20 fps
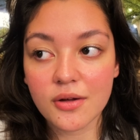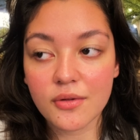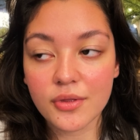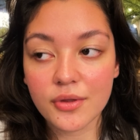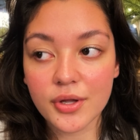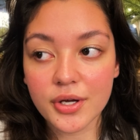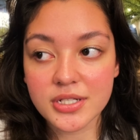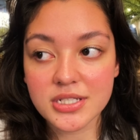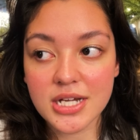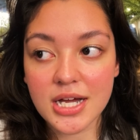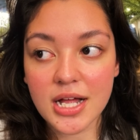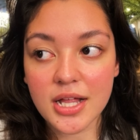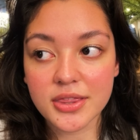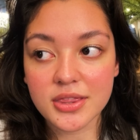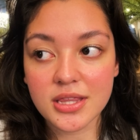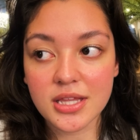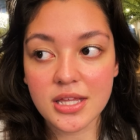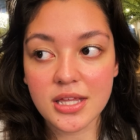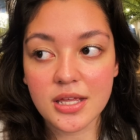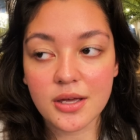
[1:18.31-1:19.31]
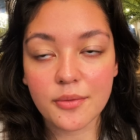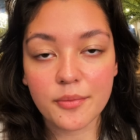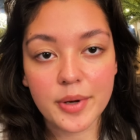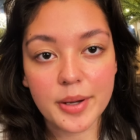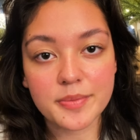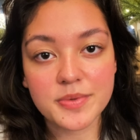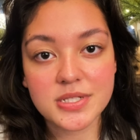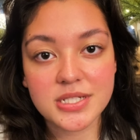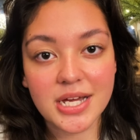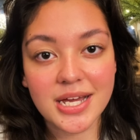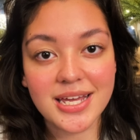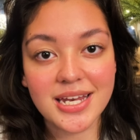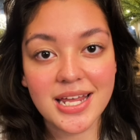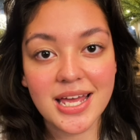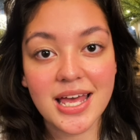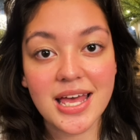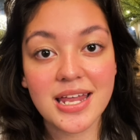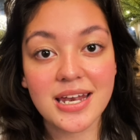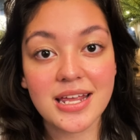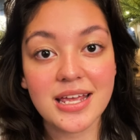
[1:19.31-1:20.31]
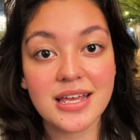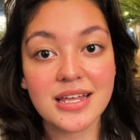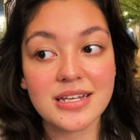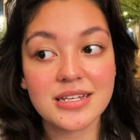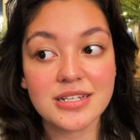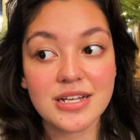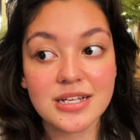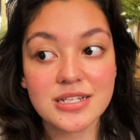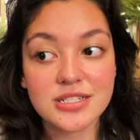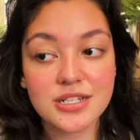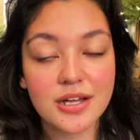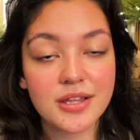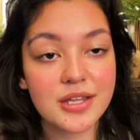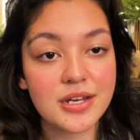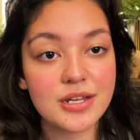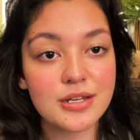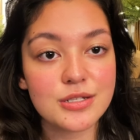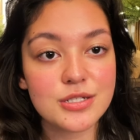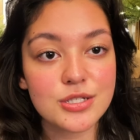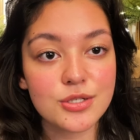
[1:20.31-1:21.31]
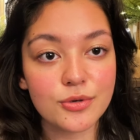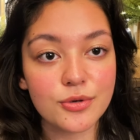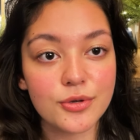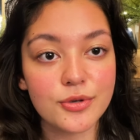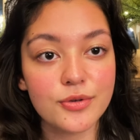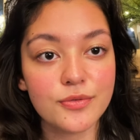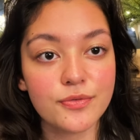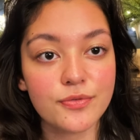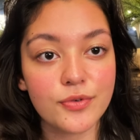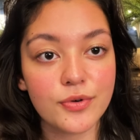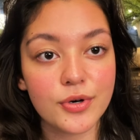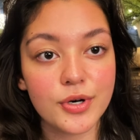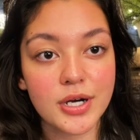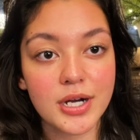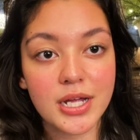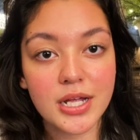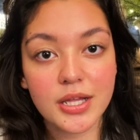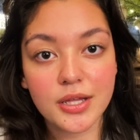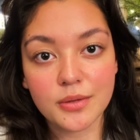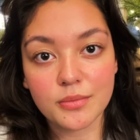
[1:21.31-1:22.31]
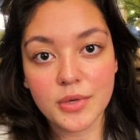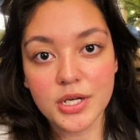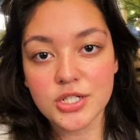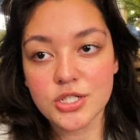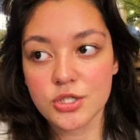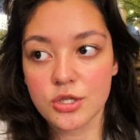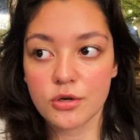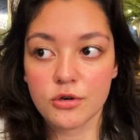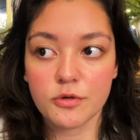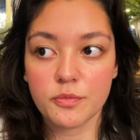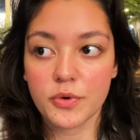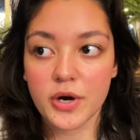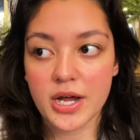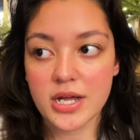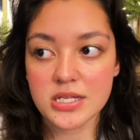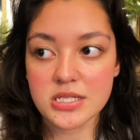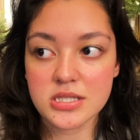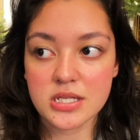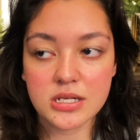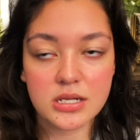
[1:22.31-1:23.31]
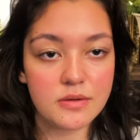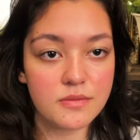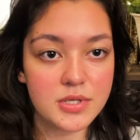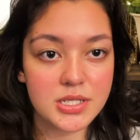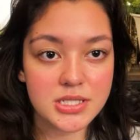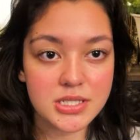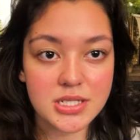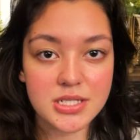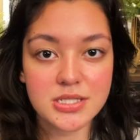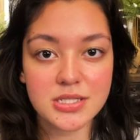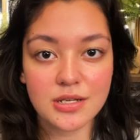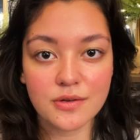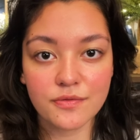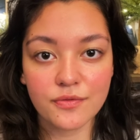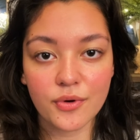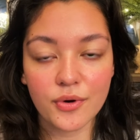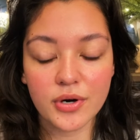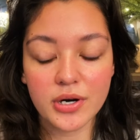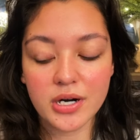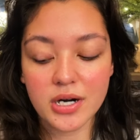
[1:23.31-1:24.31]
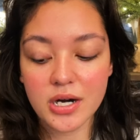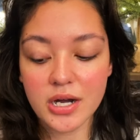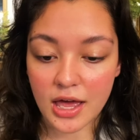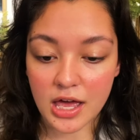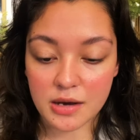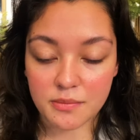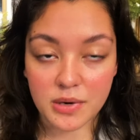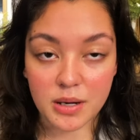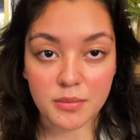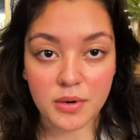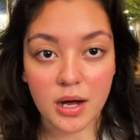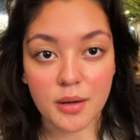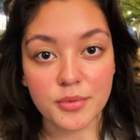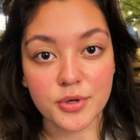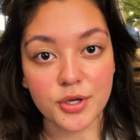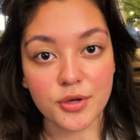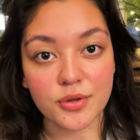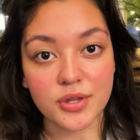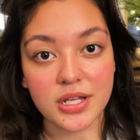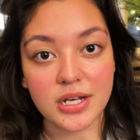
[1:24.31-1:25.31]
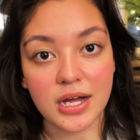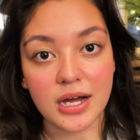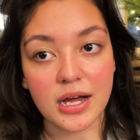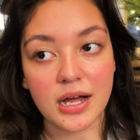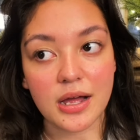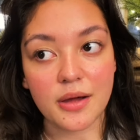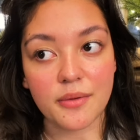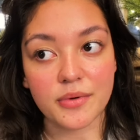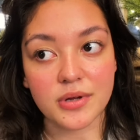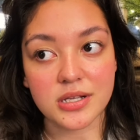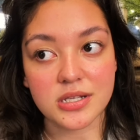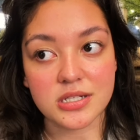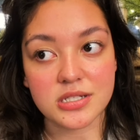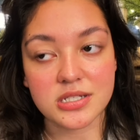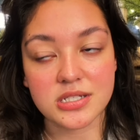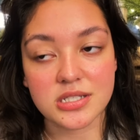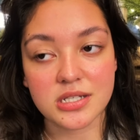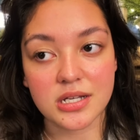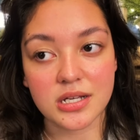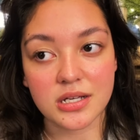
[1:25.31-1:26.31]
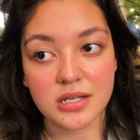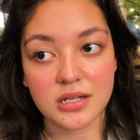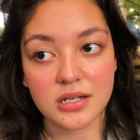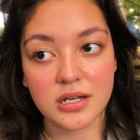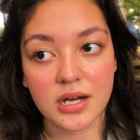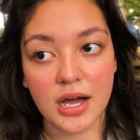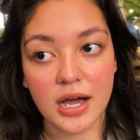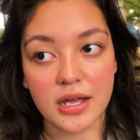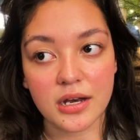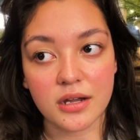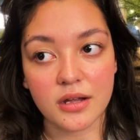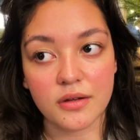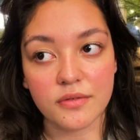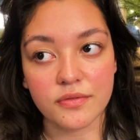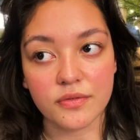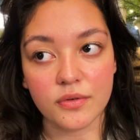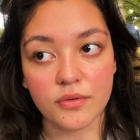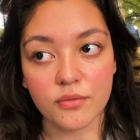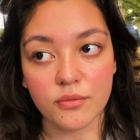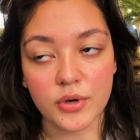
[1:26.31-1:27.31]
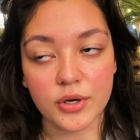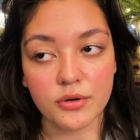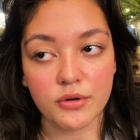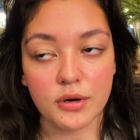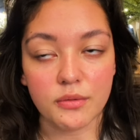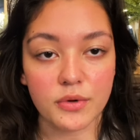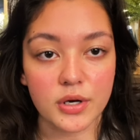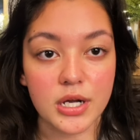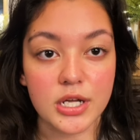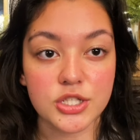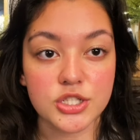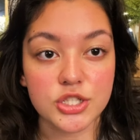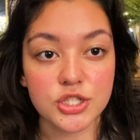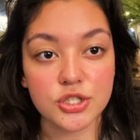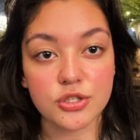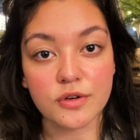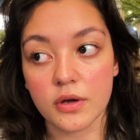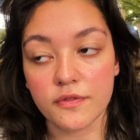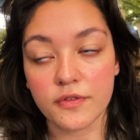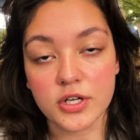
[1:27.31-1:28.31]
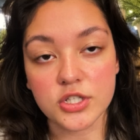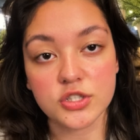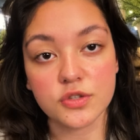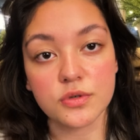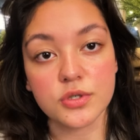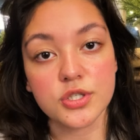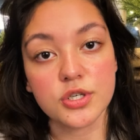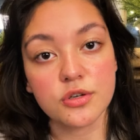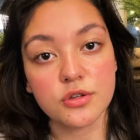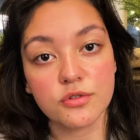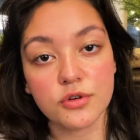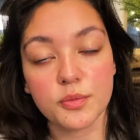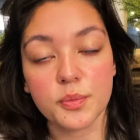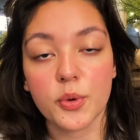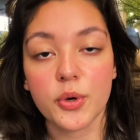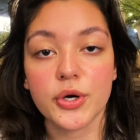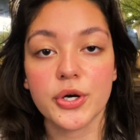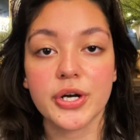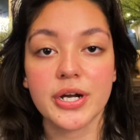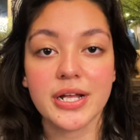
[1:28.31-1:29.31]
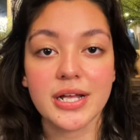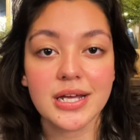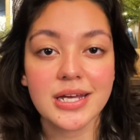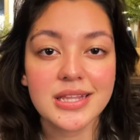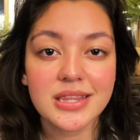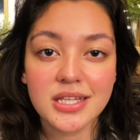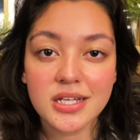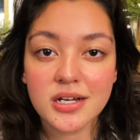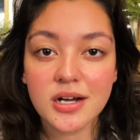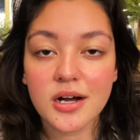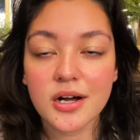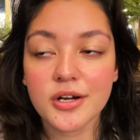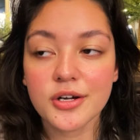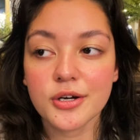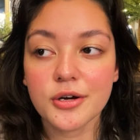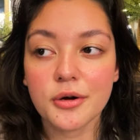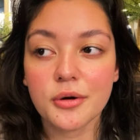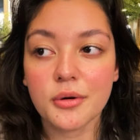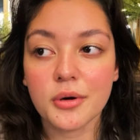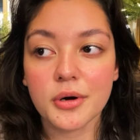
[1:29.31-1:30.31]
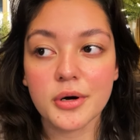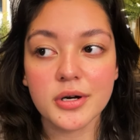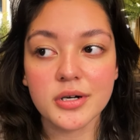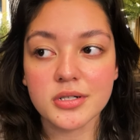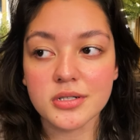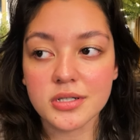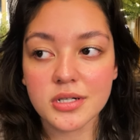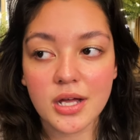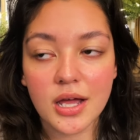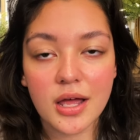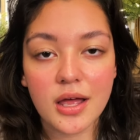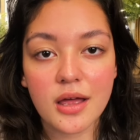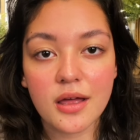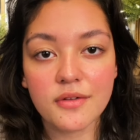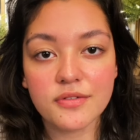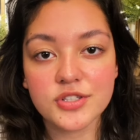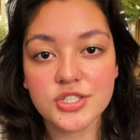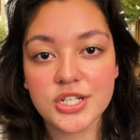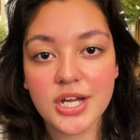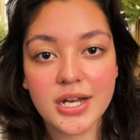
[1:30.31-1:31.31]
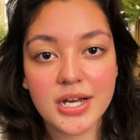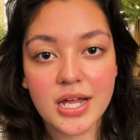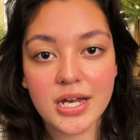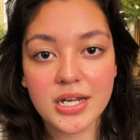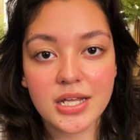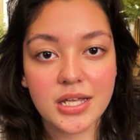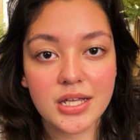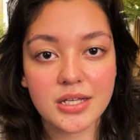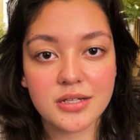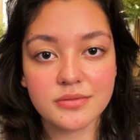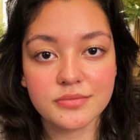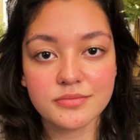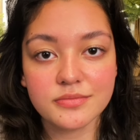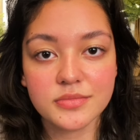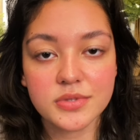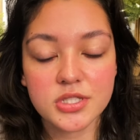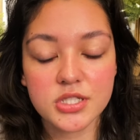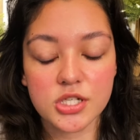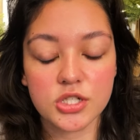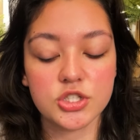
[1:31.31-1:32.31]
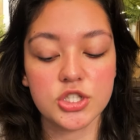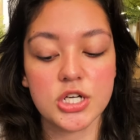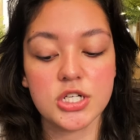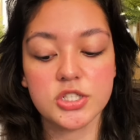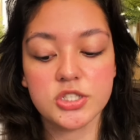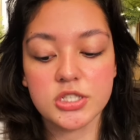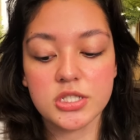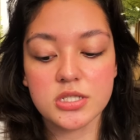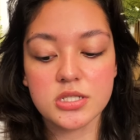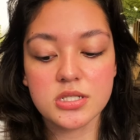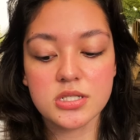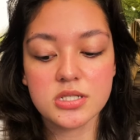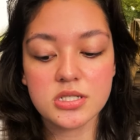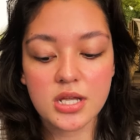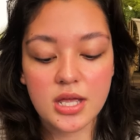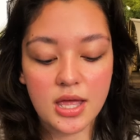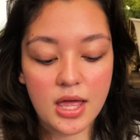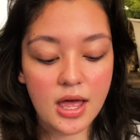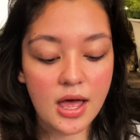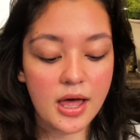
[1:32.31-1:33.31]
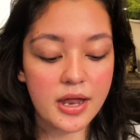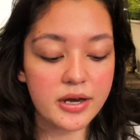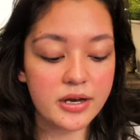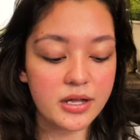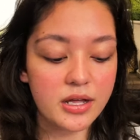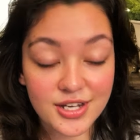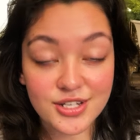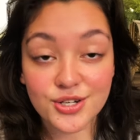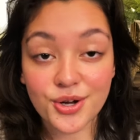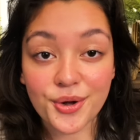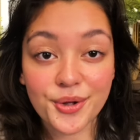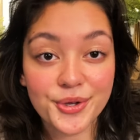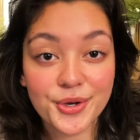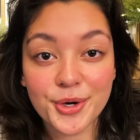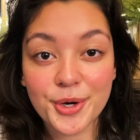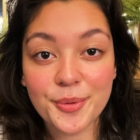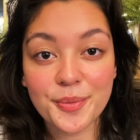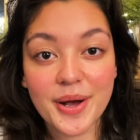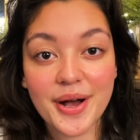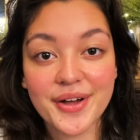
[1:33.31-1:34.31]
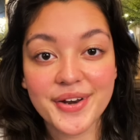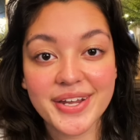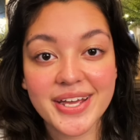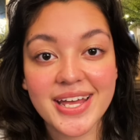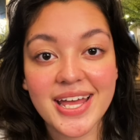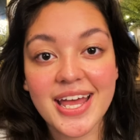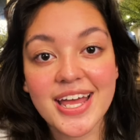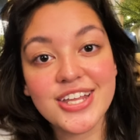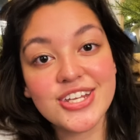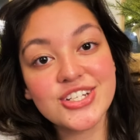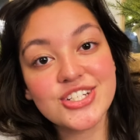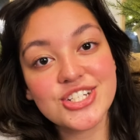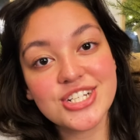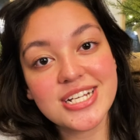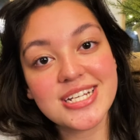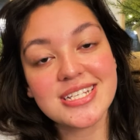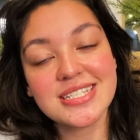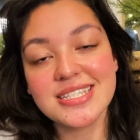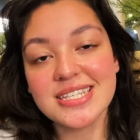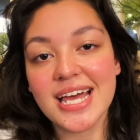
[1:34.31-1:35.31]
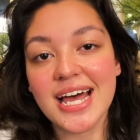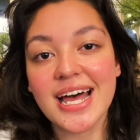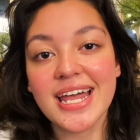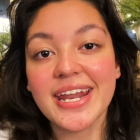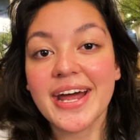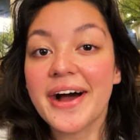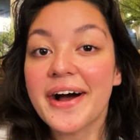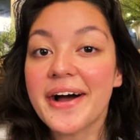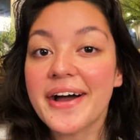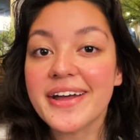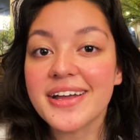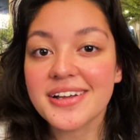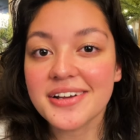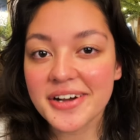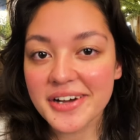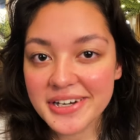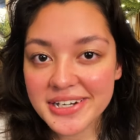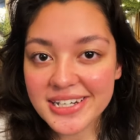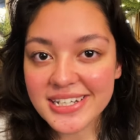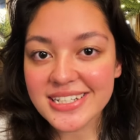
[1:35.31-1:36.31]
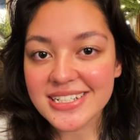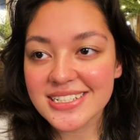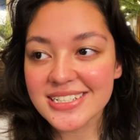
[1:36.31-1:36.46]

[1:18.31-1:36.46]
looked at the website and it I saw that it sold for a much lower price than it was listed for. And my mom knew that I was kind of wondering what I should do if I should return the reporter and get the Congo or if she had any suggestions. And I told her about it and she said, I got it.